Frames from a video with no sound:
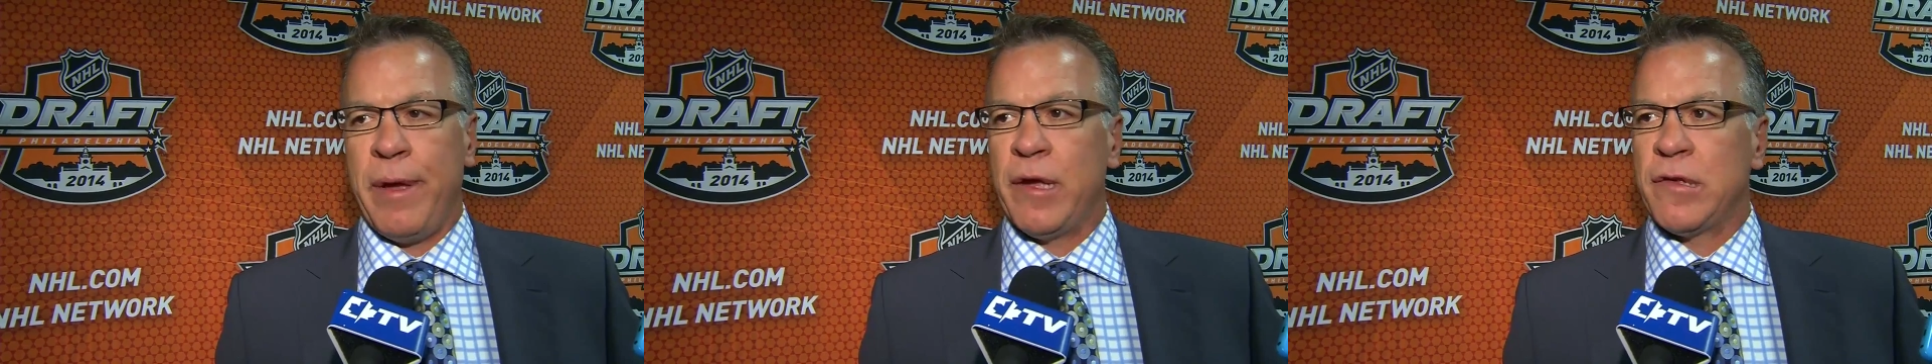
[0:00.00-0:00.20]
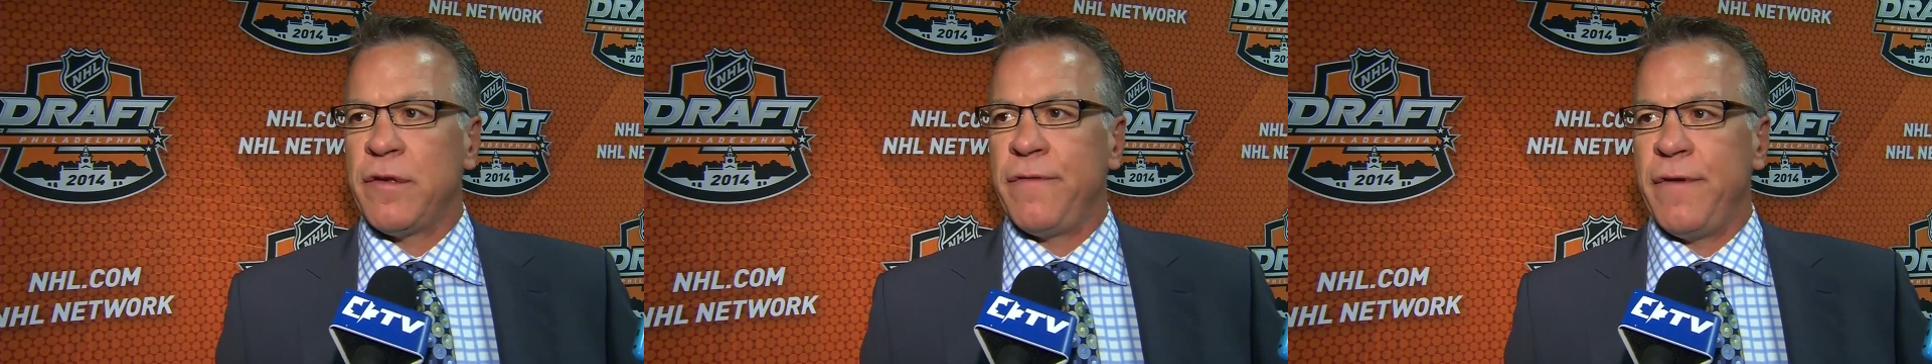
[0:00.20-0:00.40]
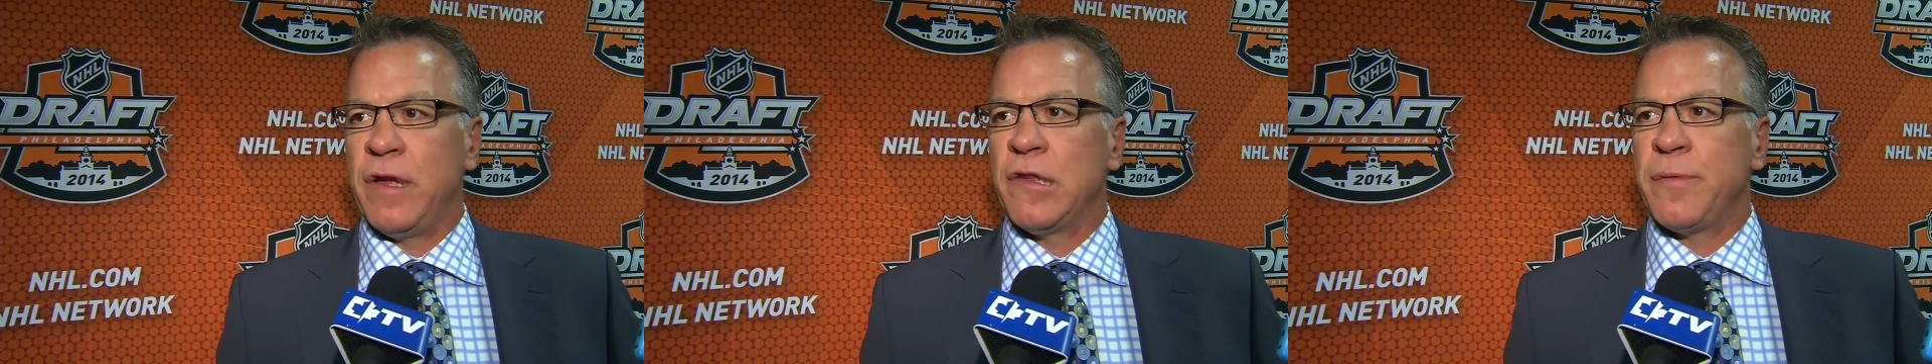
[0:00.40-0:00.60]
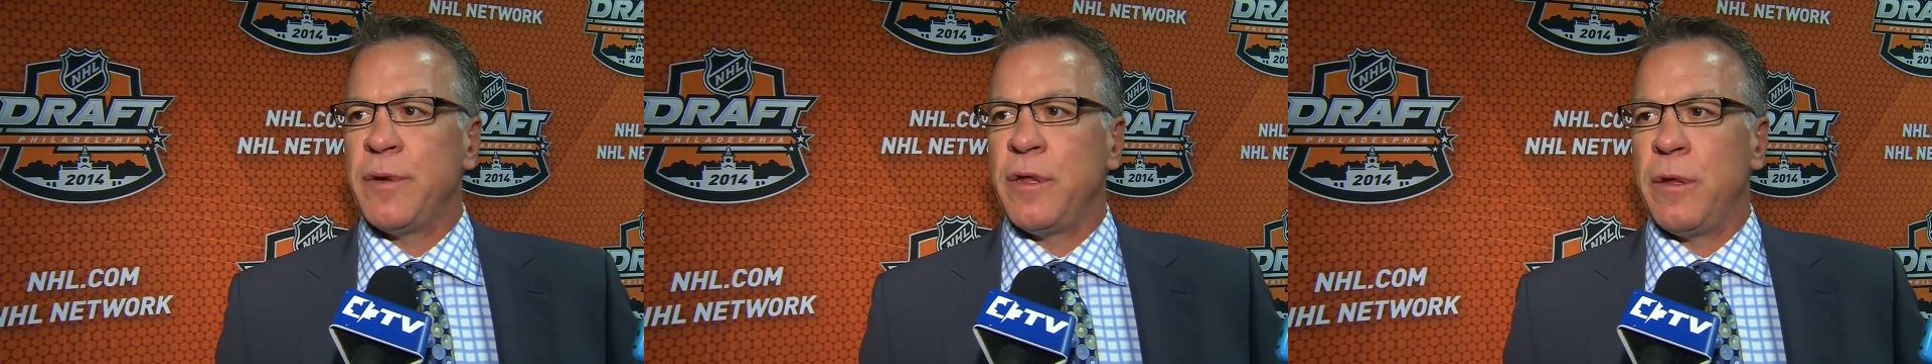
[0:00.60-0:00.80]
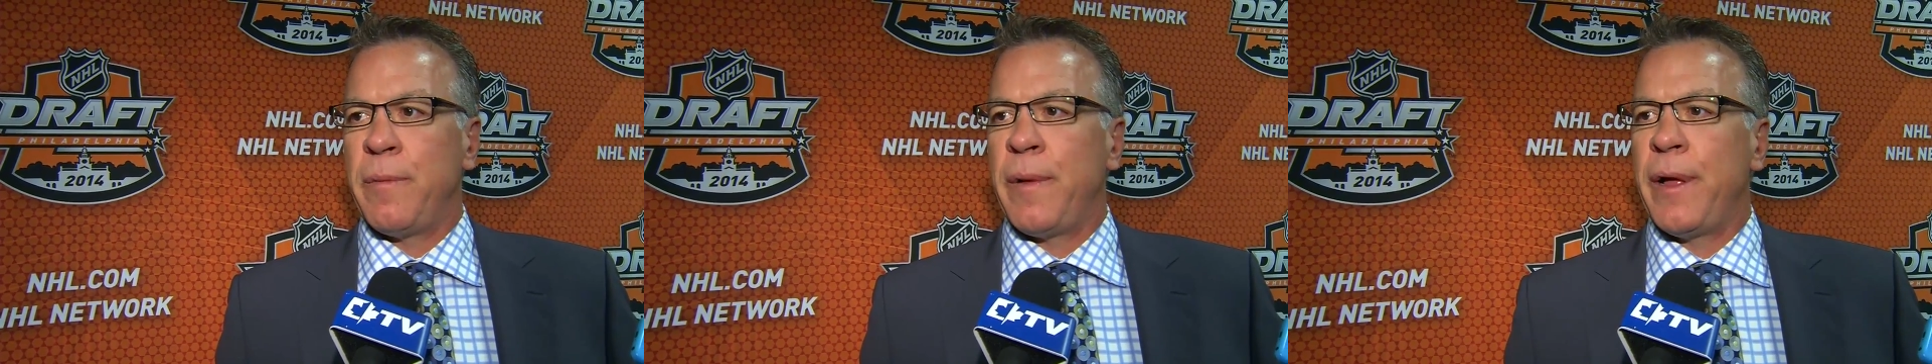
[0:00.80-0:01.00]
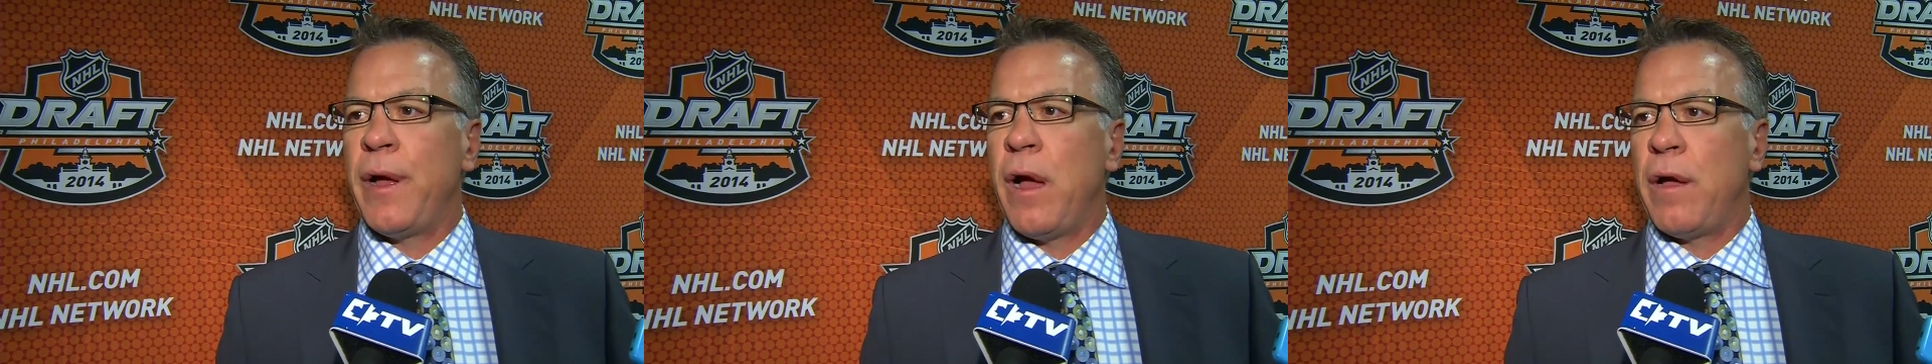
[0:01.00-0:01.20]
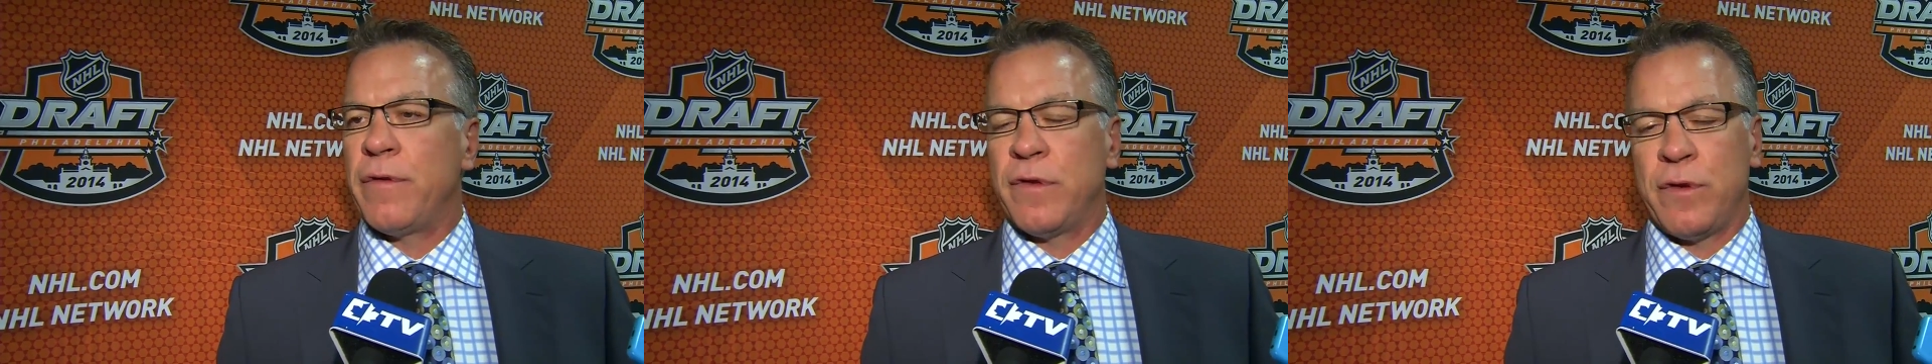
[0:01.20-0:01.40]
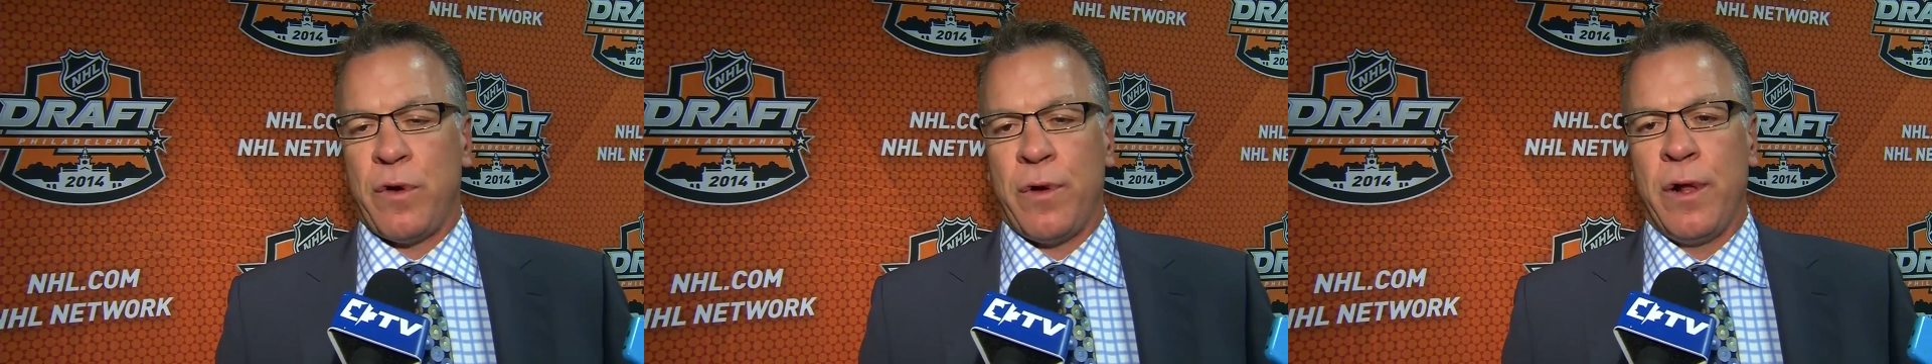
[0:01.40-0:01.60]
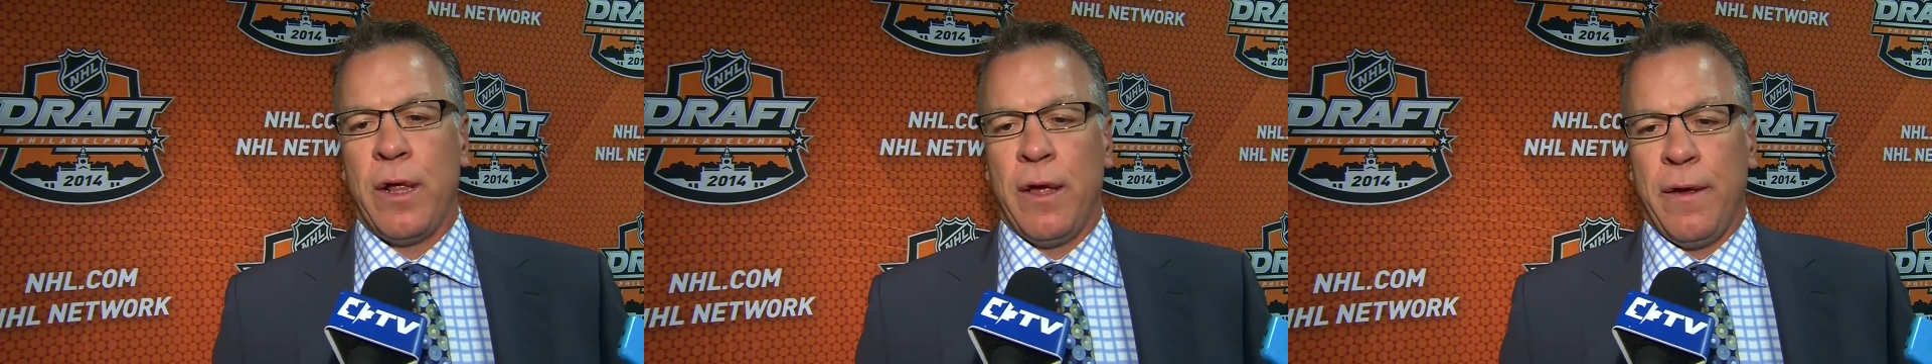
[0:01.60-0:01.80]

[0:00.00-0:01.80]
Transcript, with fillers: best defenseman in the playoffs. So